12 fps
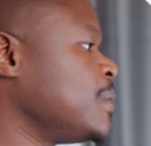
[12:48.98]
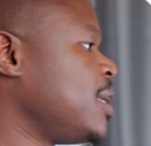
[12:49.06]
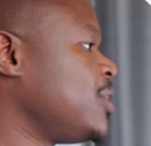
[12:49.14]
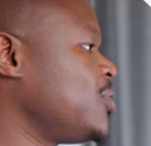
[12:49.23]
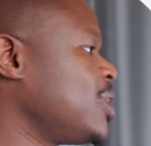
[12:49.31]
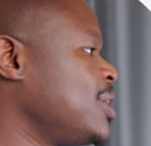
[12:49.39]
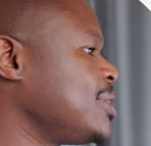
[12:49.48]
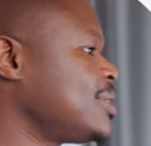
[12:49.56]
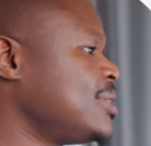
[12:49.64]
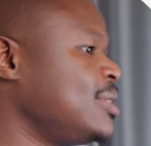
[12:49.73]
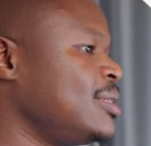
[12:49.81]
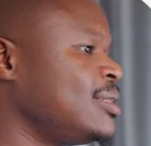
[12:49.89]
And you can
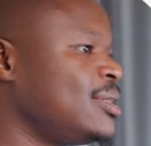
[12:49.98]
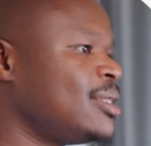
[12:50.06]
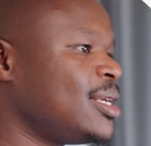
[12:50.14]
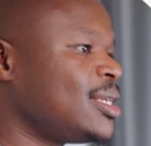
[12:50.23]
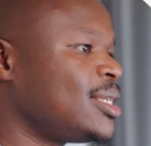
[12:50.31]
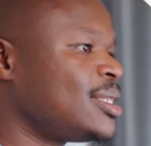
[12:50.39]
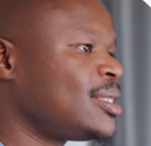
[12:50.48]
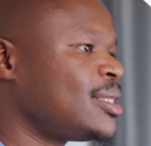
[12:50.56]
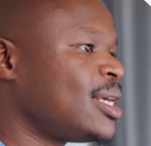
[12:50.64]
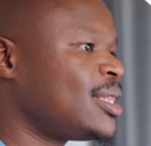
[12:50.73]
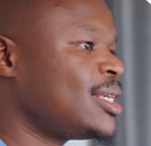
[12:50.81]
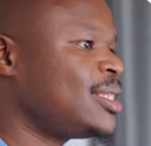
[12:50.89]
see that
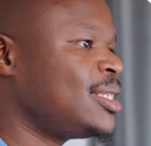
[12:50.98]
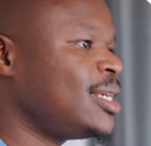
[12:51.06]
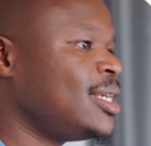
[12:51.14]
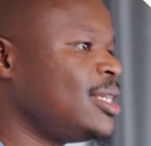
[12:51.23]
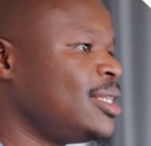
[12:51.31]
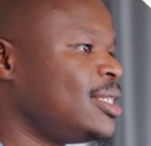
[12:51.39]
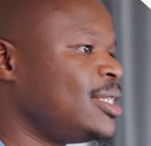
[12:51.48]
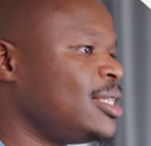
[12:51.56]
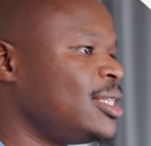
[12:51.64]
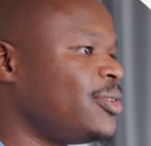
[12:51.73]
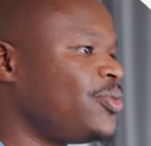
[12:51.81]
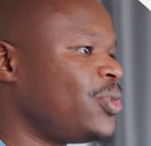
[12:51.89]
a thirty
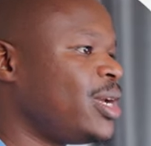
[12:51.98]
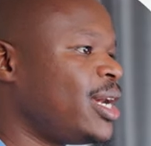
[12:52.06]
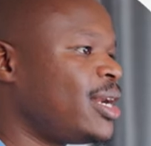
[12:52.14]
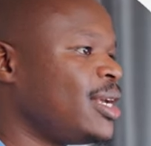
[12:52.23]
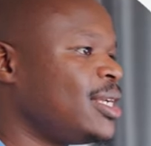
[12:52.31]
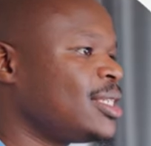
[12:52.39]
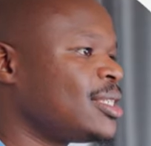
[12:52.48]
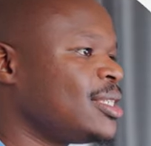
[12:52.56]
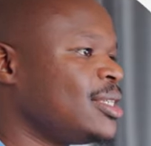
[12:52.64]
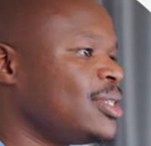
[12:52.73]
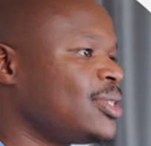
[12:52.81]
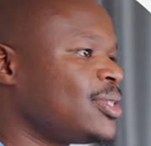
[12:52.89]
eighty, if we arrange
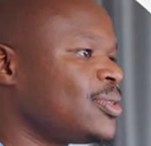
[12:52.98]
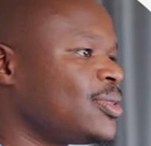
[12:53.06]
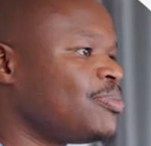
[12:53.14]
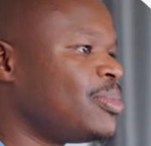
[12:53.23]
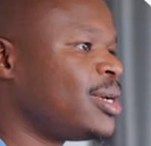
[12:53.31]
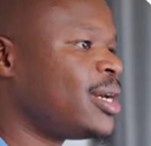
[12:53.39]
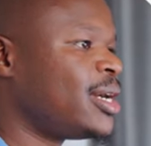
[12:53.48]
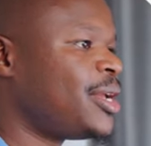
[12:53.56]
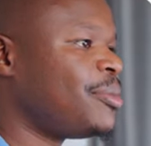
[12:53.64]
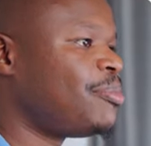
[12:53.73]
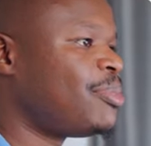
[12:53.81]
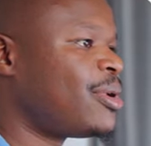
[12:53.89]
this
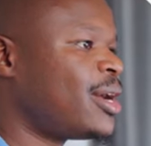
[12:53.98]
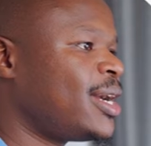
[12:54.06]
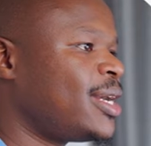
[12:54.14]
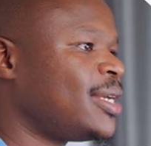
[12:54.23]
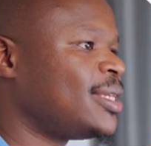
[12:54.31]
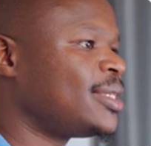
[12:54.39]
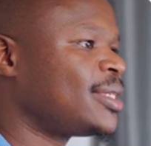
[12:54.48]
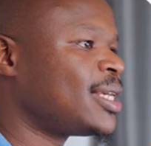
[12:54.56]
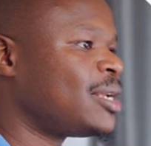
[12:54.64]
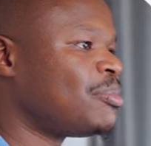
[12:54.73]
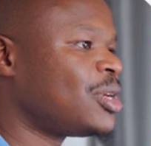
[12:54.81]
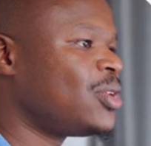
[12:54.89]
by price,
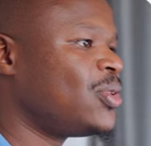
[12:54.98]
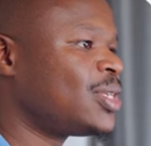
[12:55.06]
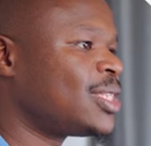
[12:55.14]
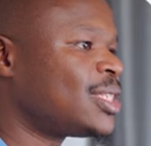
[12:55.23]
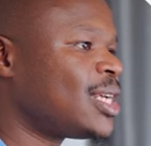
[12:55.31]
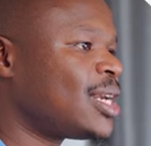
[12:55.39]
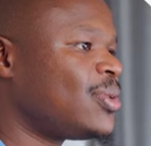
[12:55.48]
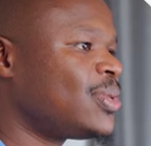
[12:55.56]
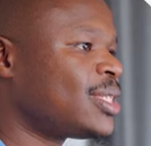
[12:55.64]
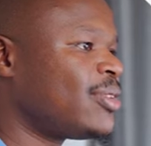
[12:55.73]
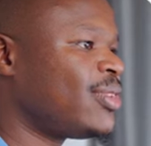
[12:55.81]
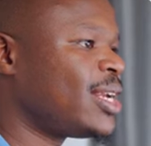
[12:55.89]
can be got at
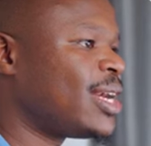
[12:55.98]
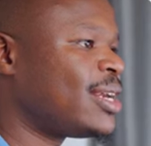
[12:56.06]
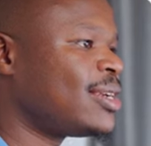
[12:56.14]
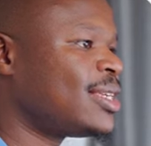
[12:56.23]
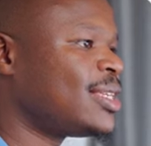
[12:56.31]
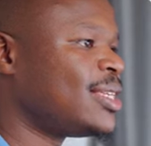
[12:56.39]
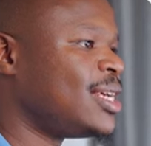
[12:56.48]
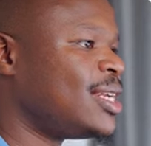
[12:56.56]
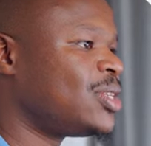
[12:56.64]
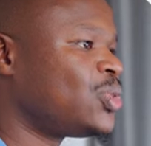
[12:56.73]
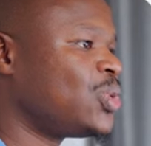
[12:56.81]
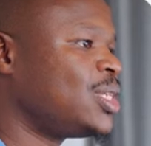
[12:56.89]
around seven hundred
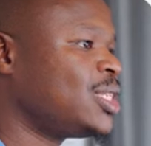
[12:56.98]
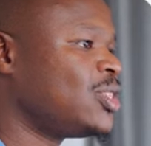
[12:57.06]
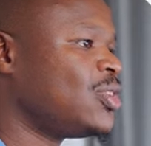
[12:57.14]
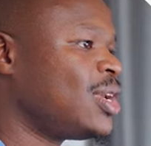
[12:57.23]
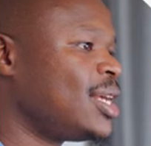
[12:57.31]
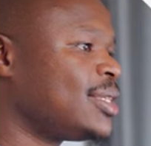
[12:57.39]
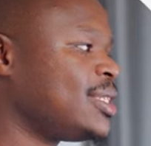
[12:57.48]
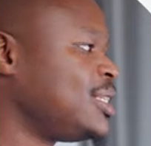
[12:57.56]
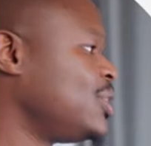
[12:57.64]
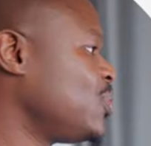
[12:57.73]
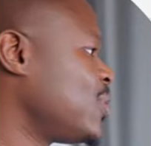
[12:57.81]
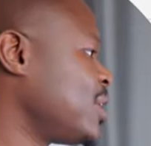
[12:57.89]
twenty dollars
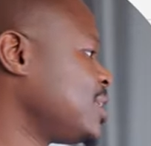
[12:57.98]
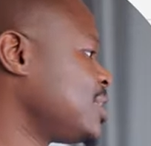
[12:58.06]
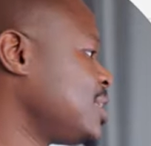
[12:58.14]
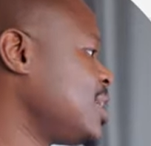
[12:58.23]
new right